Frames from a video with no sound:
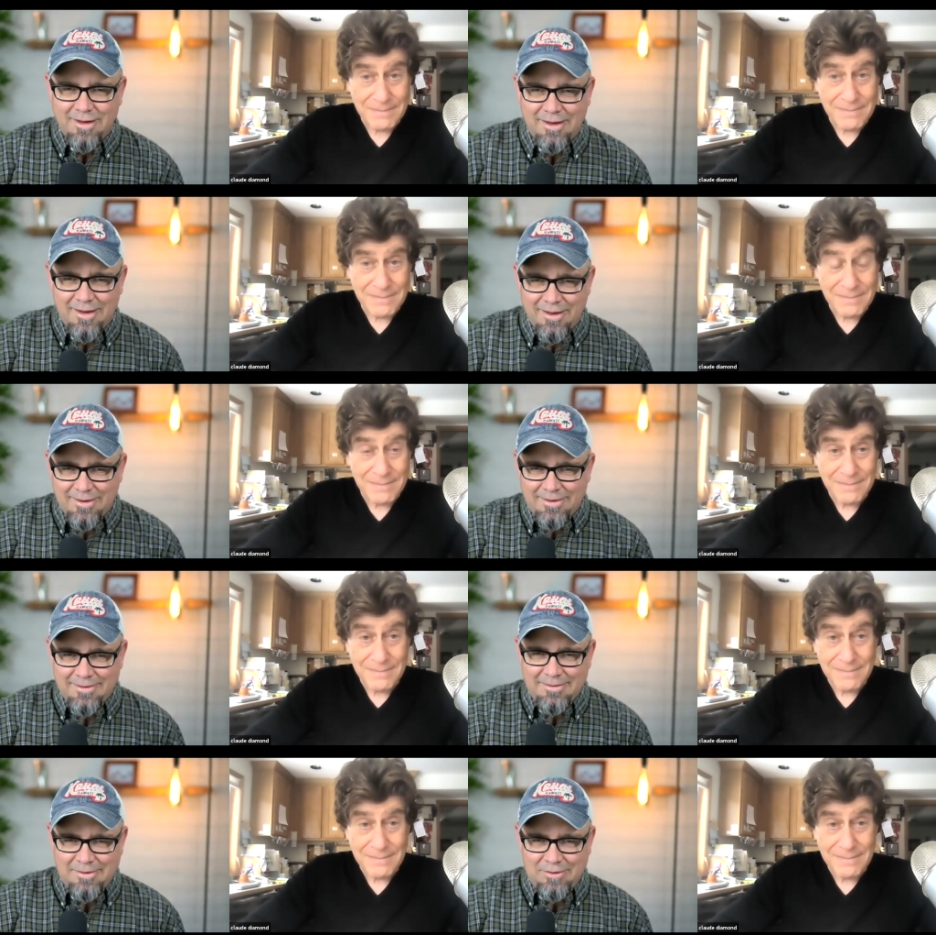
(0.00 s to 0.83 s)
Speaker 1: I
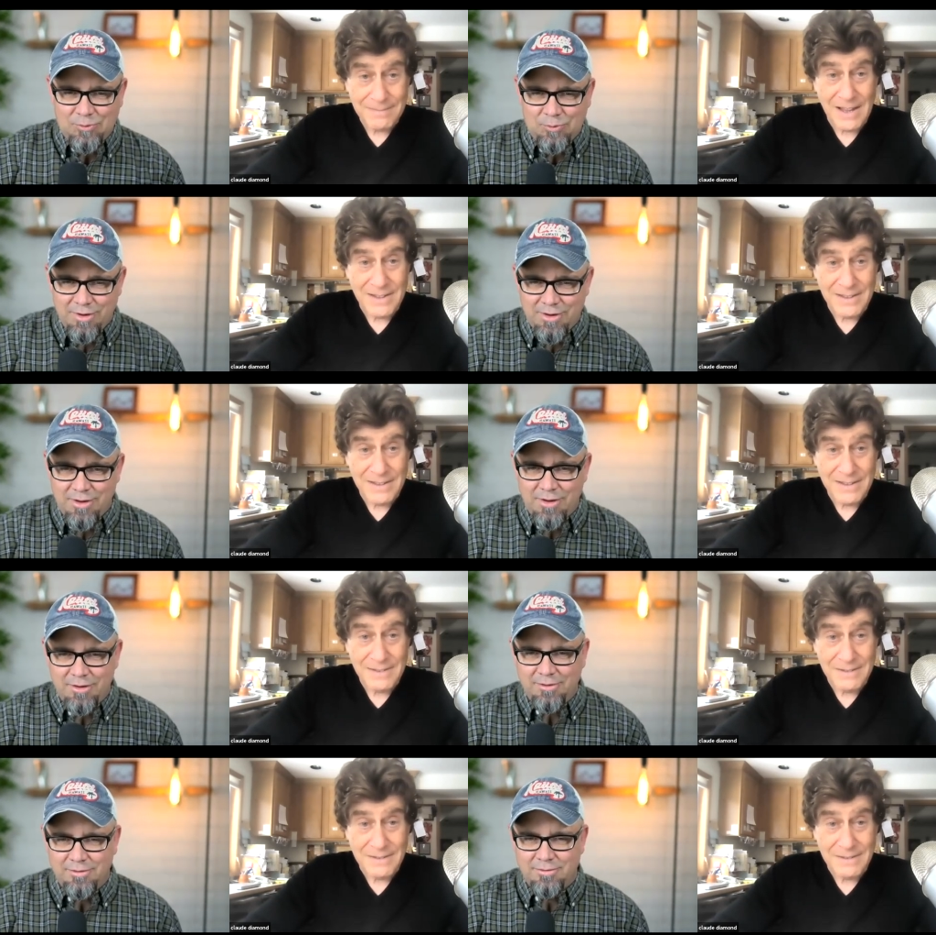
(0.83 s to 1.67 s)

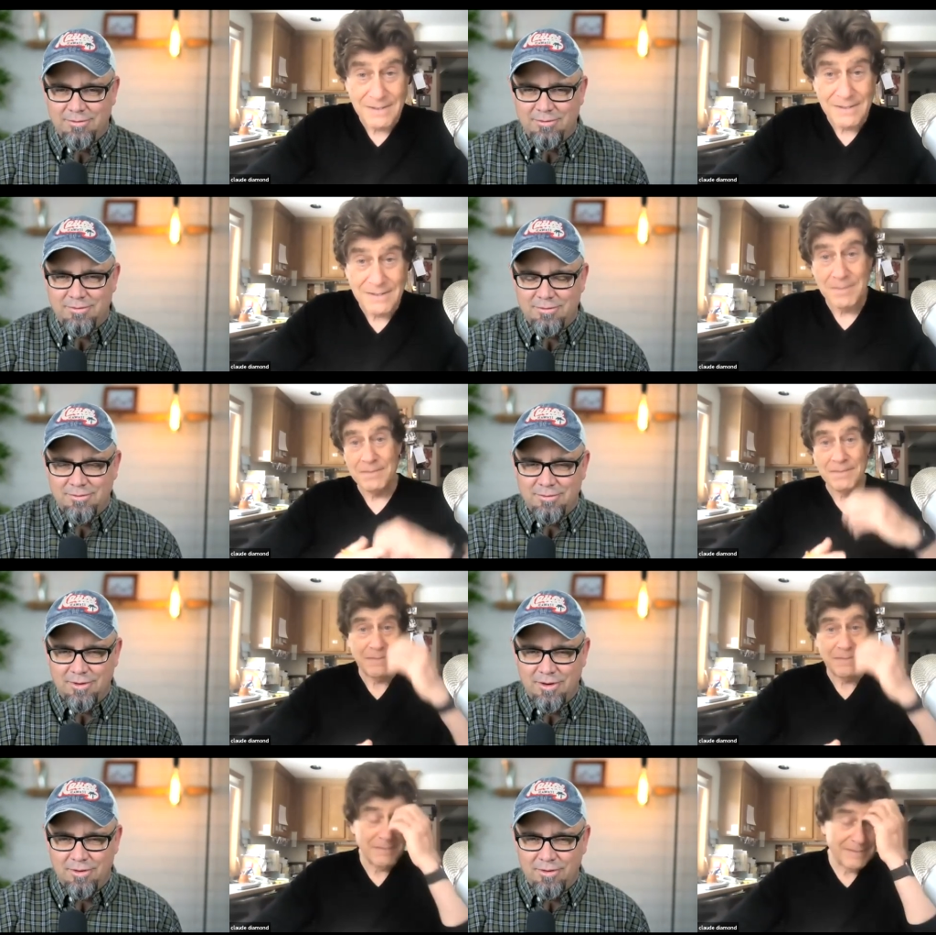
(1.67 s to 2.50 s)
agree.
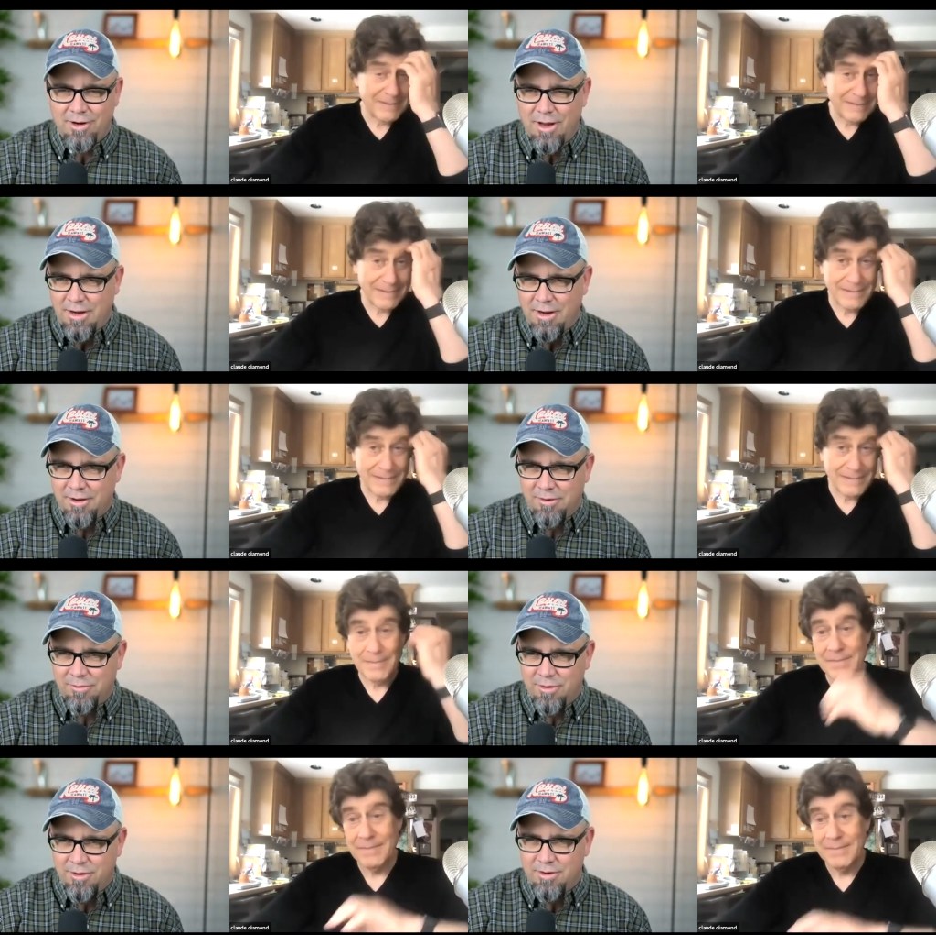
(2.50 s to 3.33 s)
All right. I
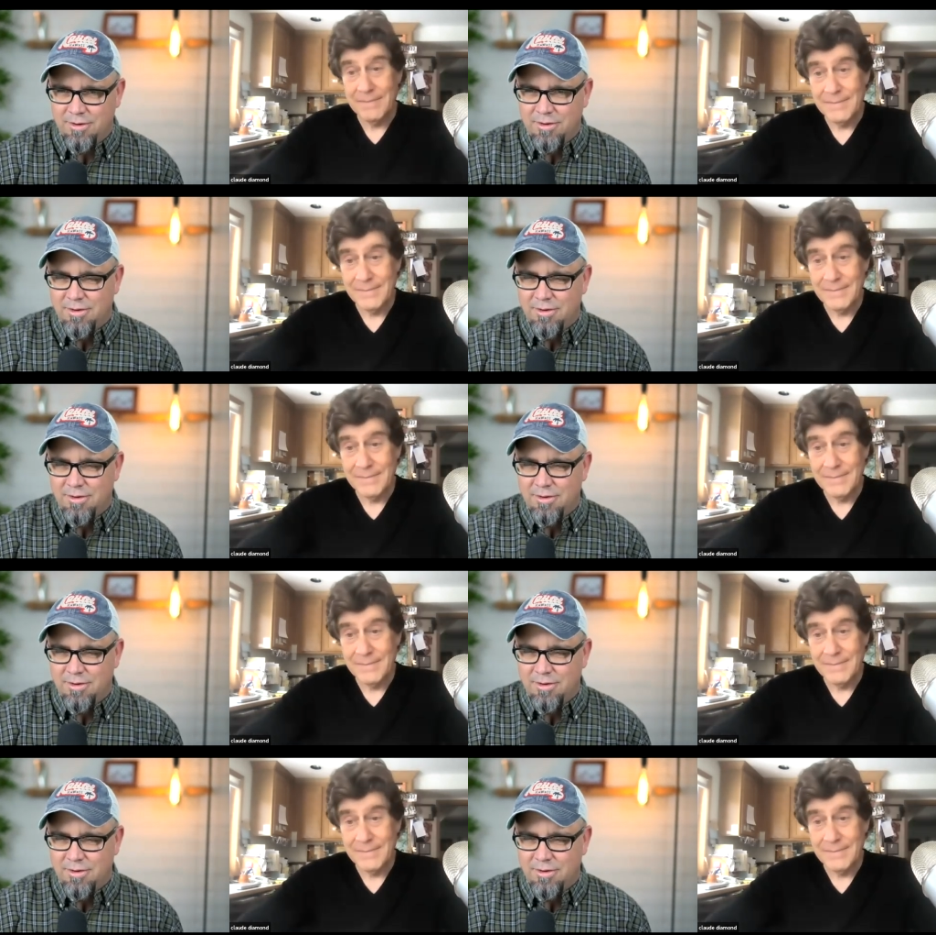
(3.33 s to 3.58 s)
agree.